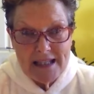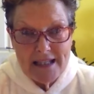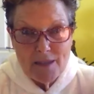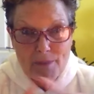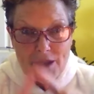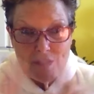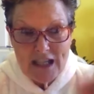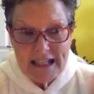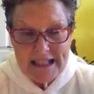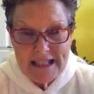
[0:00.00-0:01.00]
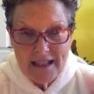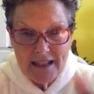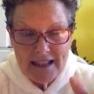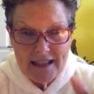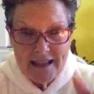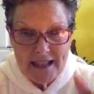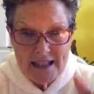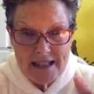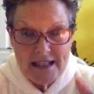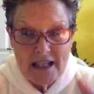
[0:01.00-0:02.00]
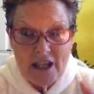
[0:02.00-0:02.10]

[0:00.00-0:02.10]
going to be chatting like this,